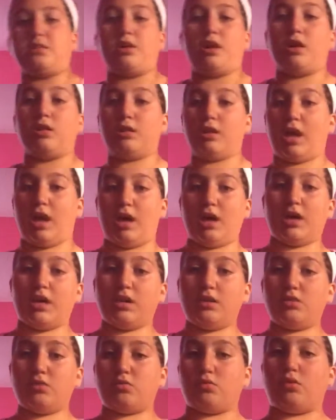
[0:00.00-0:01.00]

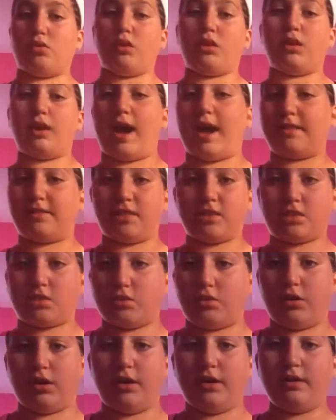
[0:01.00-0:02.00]
online or at the
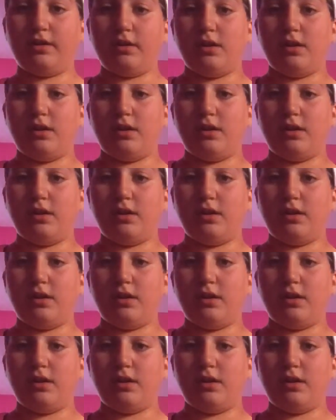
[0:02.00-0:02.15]
store.